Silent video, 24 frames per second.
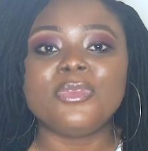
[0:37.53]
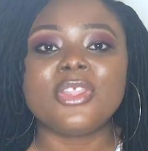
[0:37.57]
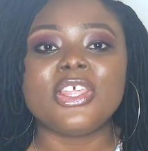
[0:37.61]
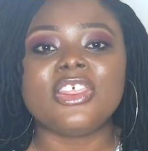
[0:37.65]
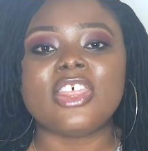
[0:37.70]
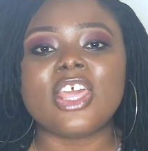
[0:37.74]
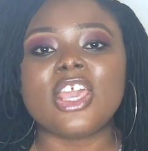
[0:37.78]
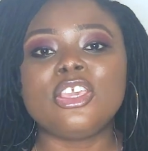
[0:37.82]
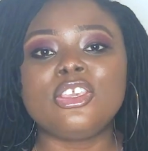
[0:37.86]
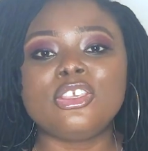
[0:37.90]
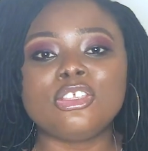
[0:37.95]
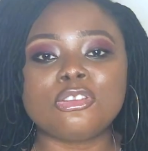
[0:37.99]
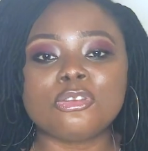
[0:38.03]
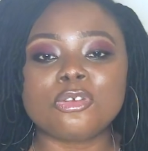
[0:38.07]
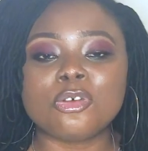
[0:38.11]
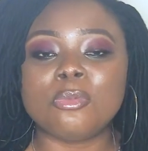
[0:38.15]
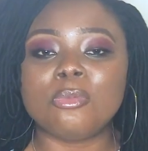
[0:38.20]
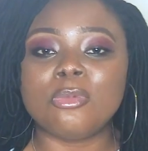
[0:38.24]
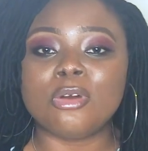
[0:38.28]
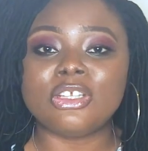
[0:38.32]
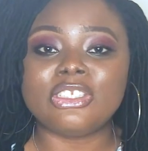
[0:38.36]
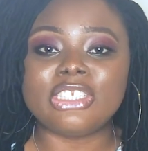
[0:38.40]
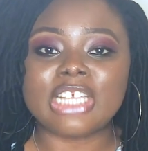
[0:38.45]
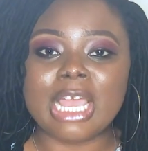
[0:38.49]
Thank you so
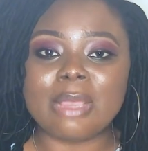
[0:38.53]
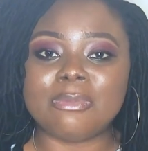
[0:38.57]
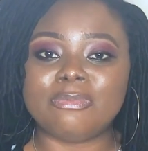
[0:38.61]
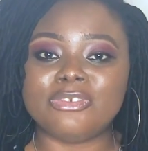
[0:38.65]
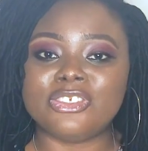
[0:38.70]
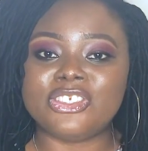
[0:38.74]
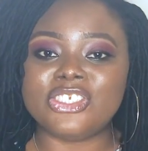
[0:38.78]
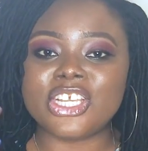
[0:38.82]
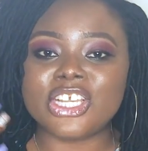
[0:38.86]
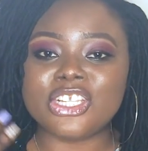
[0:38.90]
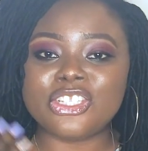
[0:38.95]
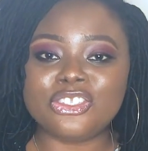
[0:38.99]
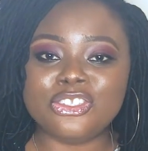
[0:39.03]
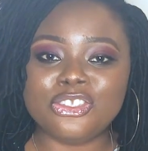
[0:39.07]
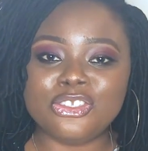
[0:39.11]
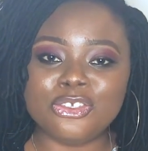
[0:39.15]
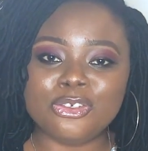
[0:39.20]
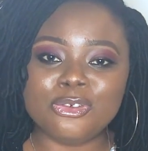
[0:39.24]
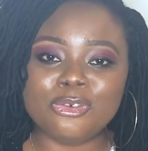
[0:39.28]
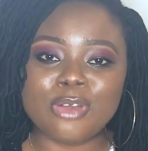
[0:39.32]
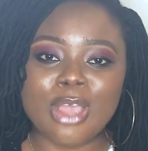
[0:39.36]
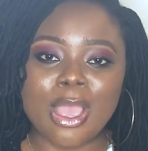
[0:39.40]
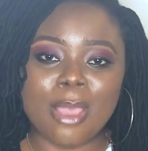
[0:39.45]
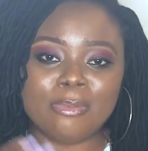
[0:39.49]
much. I appreciate
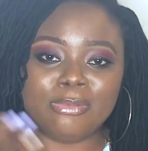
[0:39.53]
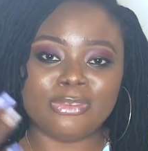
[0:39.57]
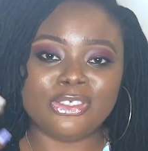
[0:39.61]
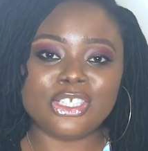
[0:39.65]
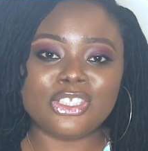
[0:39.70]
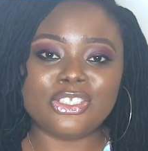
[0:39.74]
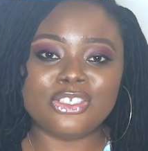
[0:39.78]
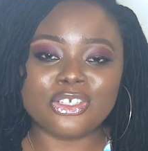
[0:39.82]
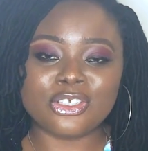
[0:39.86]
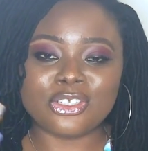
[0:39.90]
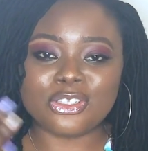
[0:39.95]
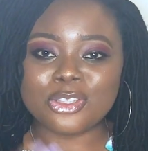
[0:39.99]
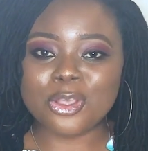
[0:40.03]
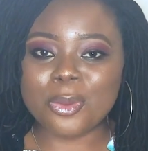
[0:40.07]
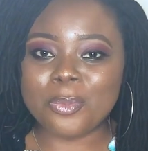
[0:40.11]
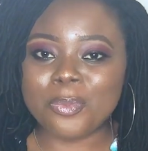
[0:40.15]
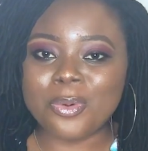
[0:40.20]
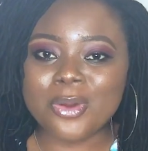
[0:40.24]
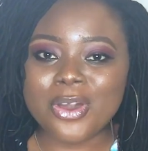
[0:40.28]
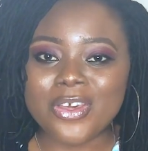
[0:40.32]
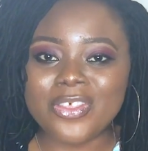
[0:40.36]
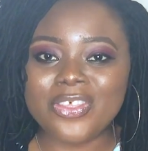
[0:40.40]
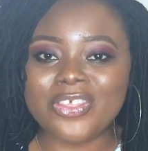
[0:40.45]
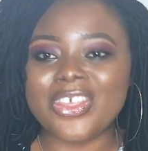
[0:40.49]
you. I appreciate your
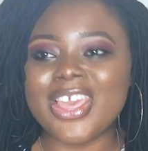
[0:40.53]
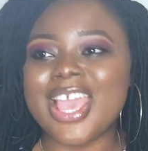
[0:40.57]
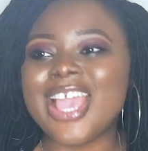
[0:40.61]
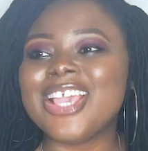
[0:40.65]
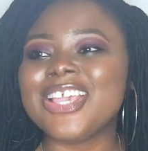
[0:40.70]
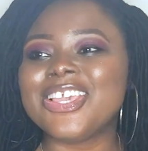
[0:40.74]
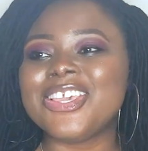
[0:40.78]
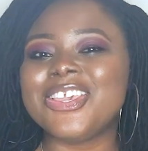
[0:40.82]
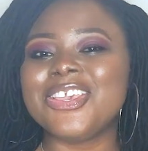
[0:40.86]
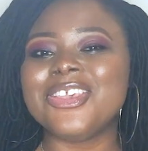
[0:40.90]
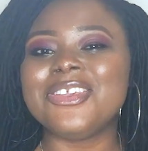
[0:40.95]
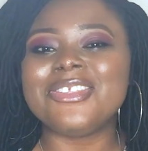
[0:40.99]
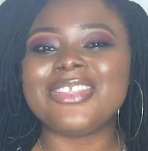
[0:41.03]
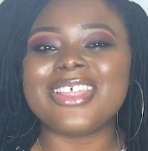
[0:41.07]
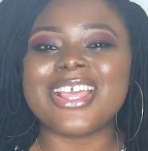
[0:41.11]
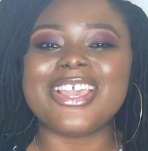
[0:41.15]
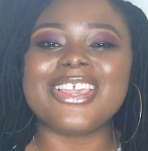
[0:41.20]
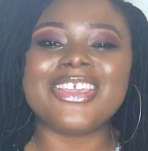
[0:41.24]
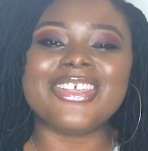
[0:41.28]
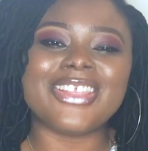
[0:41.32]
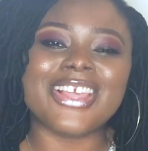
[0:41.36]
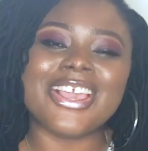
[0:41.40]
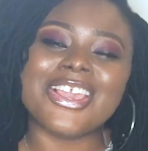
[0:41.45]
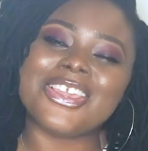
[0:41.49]
support. Thank you.
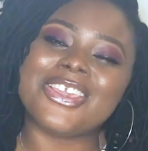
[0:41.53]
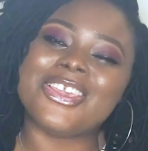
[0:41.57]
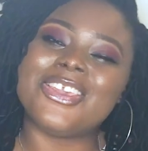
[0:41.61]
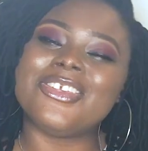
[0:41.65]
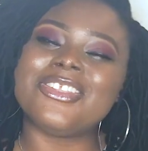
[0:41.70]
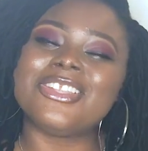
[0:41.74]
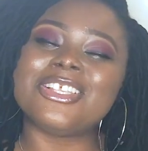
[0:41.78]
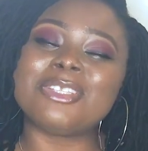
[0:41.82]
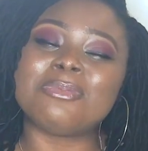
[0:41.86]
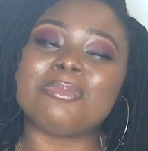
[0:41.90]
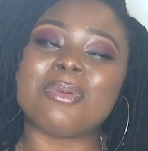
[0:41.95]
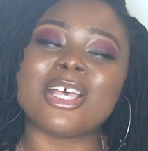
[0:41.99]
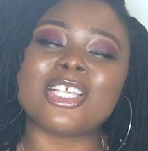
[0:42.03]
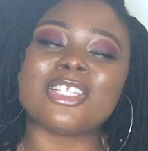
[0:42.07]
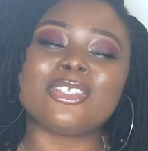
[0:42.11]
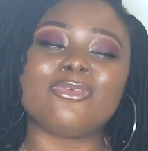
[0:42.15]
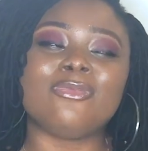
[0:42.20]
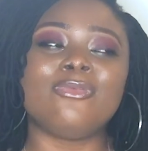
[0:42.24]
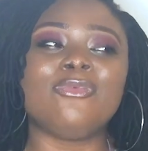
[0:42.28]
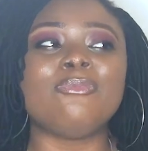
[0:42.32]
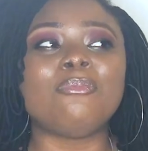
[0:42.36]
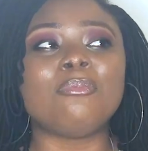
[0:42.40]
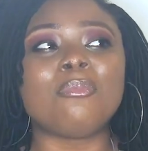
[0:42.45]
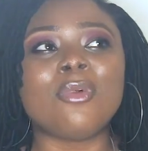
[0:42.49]
This past
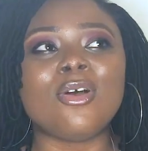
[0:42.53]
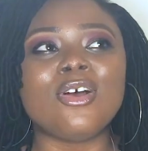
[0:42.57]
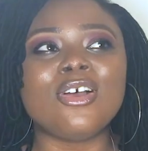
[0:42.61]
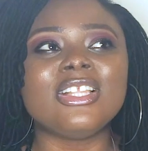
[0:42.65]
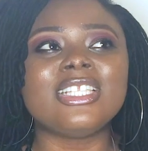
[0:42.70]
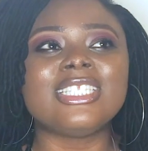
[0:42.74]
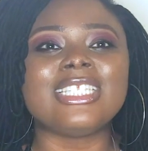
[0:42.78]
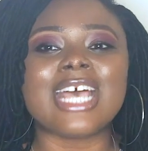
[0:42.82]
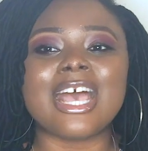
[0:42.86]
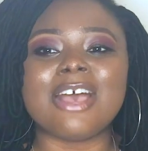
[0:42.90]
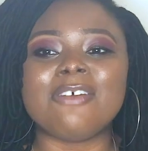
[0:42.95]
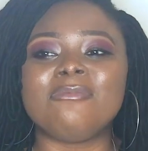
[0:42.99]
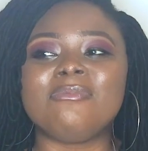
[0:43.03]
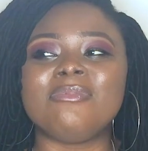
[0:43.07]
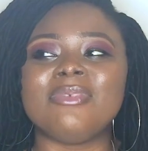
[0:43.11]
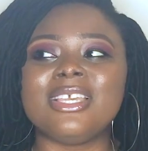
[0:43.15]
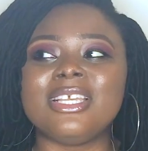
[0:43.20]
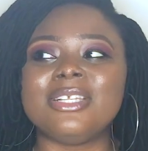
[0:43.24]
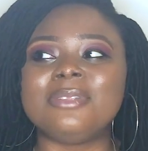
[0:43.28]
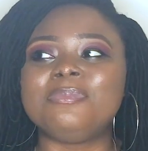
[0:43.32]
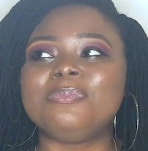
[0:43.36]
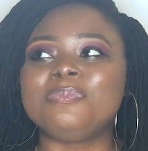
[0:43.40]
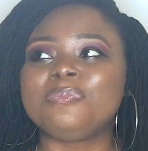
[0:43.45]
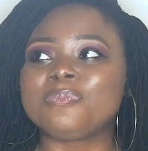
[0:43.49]
months have
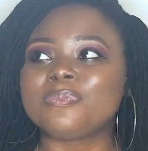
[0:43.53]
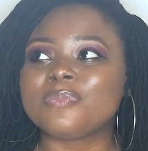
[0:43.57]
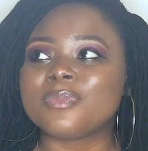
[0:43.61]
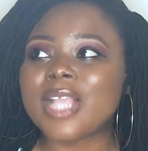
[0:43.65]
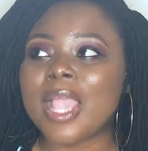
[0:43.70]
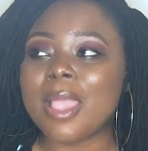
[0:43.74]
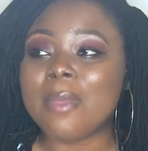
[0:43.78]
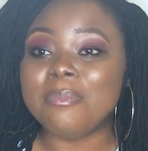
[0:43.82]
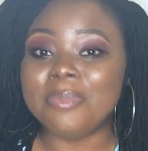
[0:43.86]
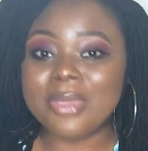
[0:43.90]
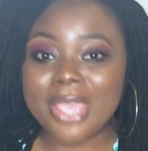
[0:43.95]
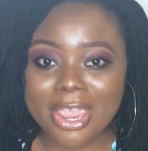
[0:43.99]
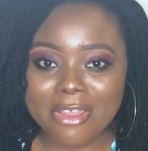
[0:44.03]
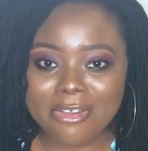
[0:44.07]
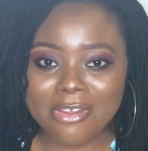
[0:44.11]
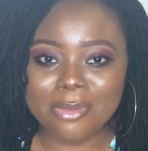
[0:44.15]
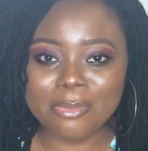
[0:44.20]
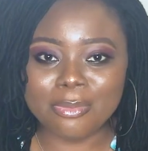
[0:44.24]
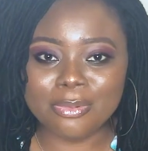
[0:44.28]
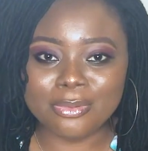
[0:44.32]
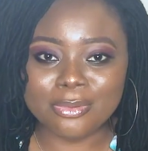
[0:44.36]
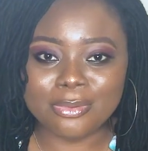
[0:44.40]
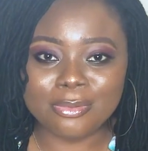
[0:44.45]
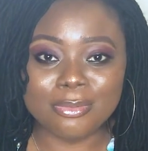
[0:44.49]
been
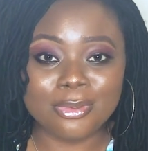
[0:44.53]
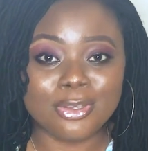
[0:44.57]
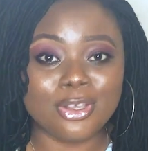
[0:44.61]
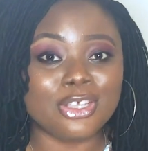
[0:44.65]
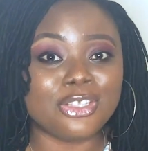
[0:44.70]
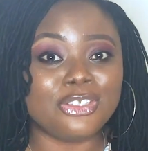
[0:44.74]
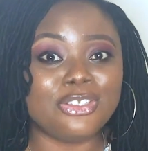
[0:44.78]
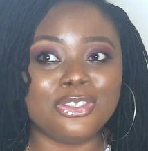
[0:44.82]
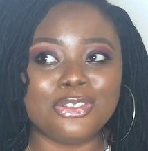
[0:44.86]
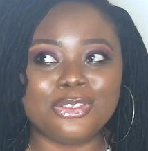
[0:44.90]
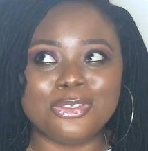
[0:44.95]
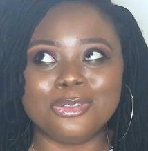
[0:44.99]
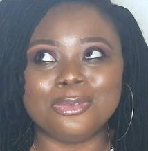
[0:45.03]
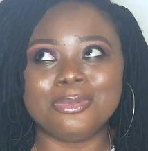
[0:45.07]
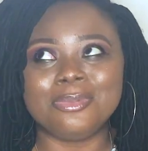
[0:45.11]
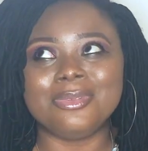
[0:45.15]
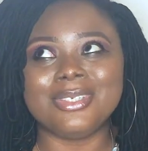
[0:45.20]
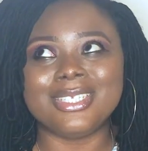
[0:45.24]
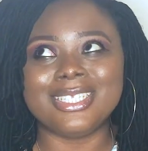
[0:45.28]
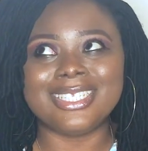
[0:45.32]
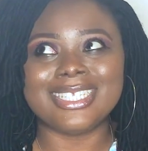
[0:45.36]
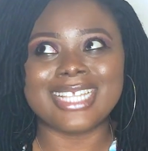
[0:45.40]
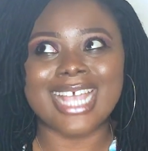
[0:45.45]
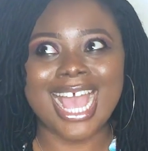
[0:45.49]
bearable because
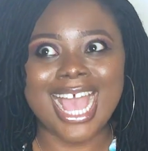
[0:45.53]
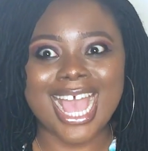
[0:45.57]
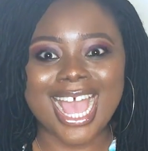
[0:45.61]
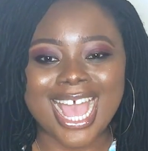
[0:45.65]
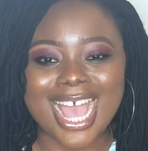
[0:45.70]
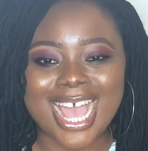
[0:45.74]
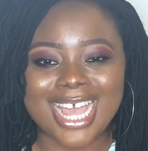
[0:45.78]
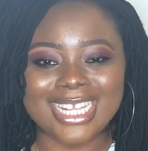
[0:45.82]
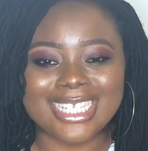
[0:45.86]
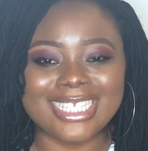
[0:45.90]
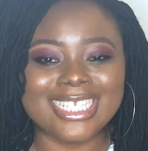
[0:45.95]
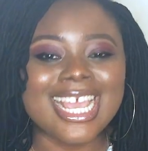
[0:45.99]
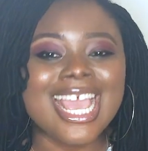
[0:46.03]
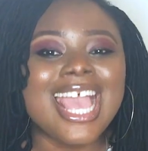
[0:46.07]
YouTube is hard.